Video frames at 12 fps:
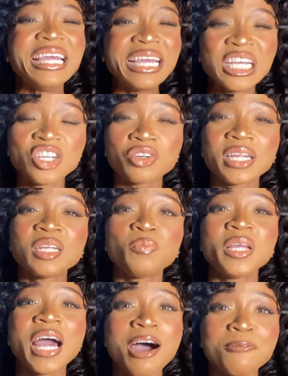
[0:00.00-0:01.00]

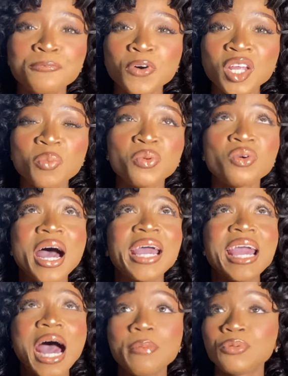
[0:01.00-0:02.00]
Incredibly affordable.
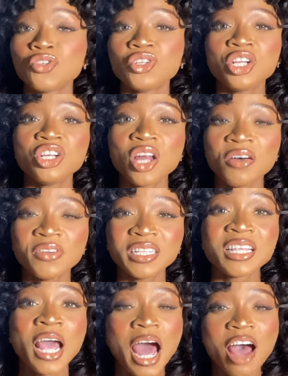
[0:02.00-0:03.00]
I absolutely love it.